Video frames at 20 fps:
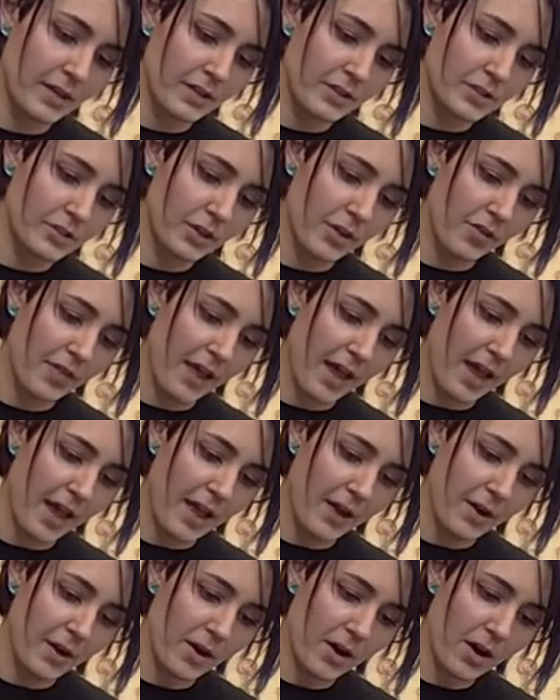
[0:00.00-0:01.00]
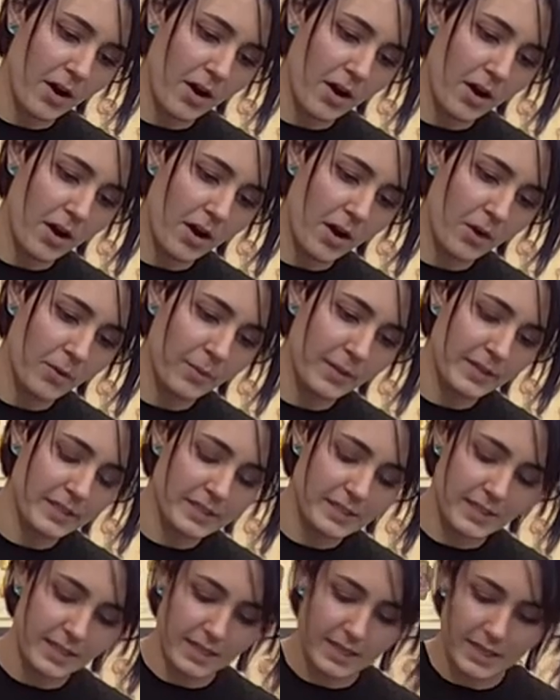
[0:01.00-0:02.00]
so that all we
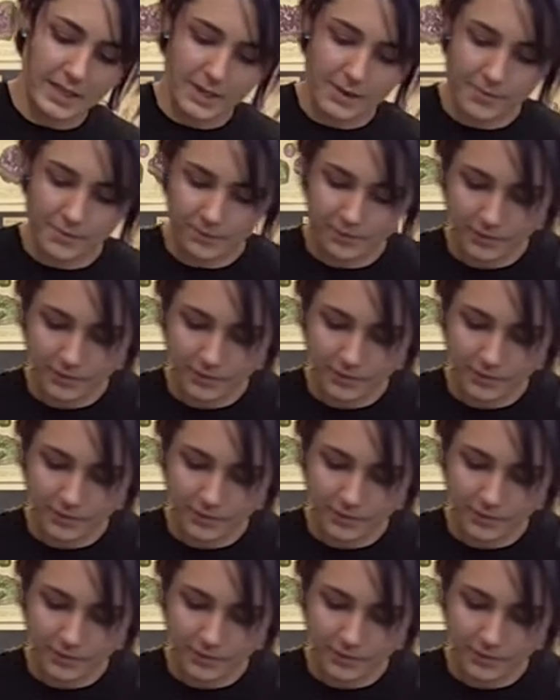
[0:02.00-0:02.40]
see